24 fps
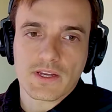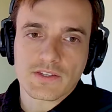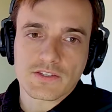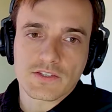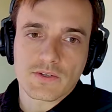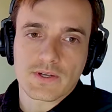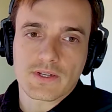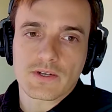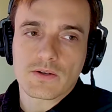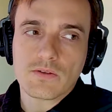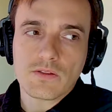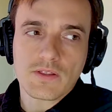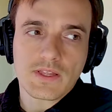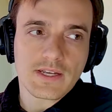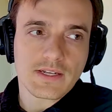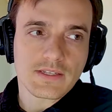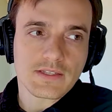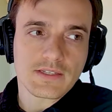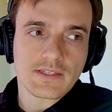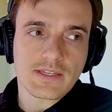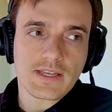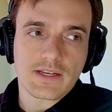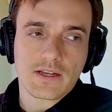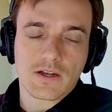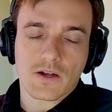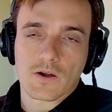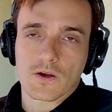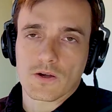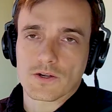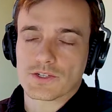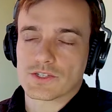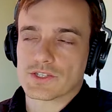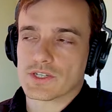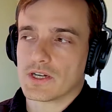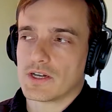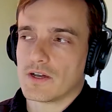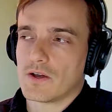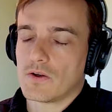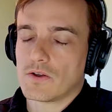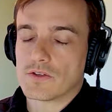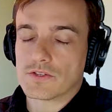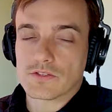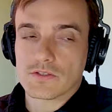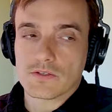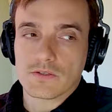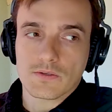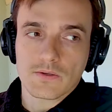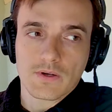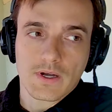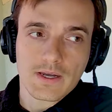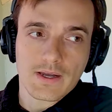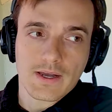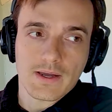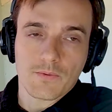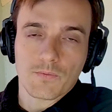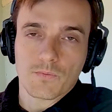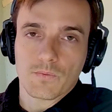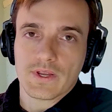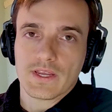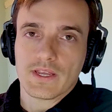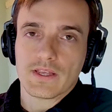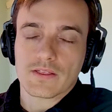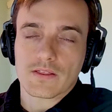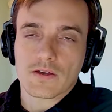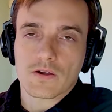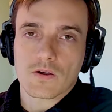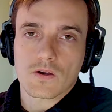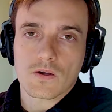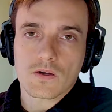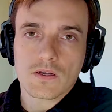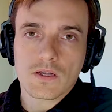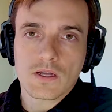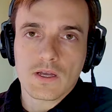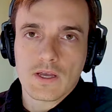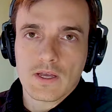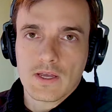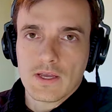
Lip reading: So I don't like to take a heart shot. Also, we eat the heart.